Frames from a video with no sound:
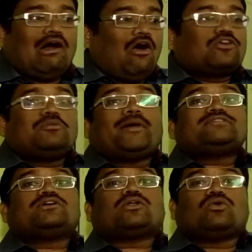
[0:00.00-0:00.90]

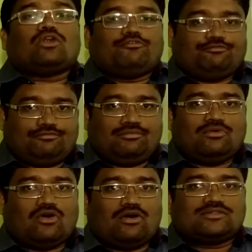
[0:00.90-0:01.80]
occupies the role of
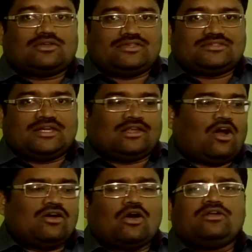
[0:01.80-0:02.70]
oxaloacetate.
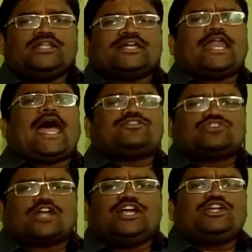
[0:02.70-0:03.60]
Ornithine has
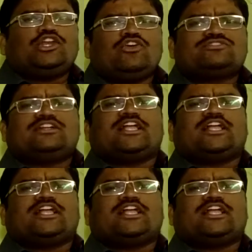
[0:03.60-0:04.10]
to continuously